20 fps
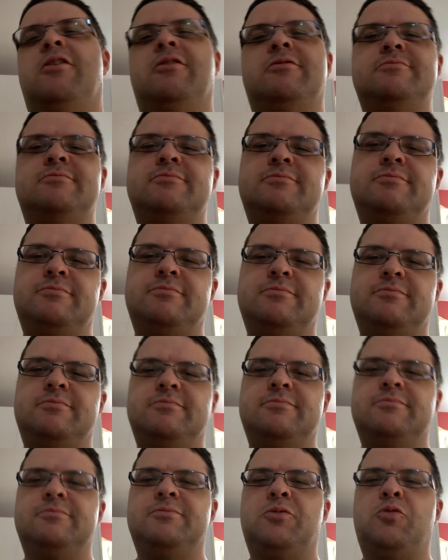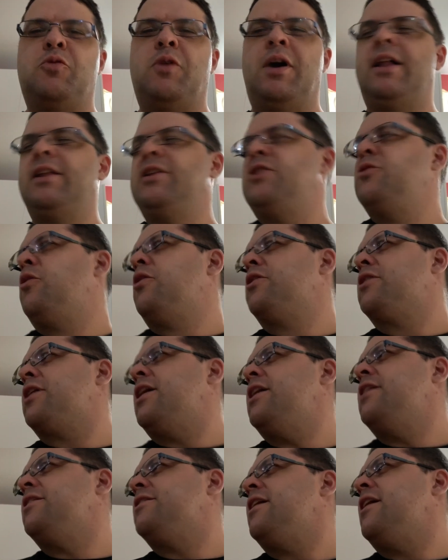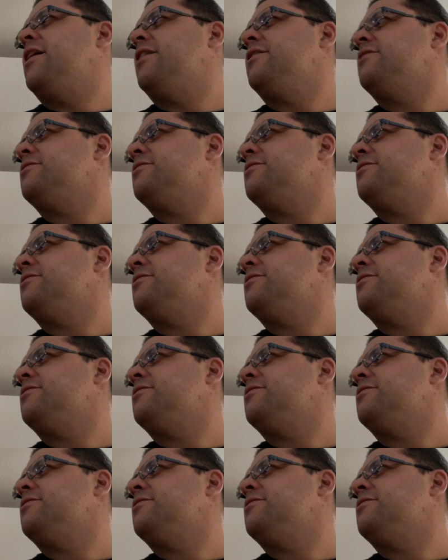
Yeah, we are. Well, you won't eat then.